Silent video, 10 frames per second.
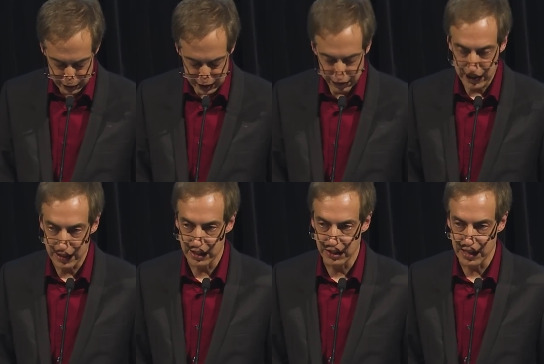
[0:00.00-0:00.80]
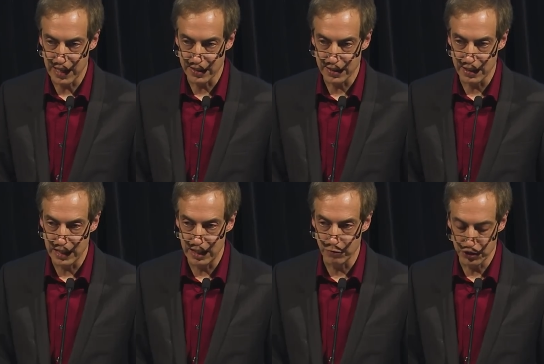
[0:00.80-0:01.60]
even as he
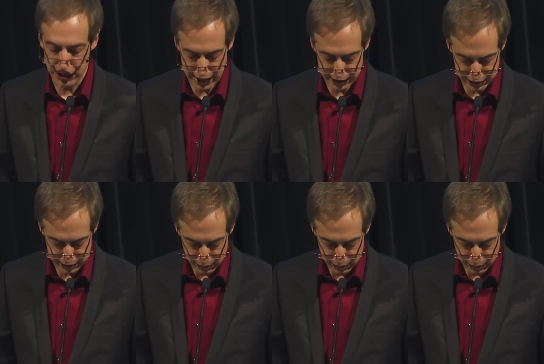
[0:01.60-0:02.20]
rejects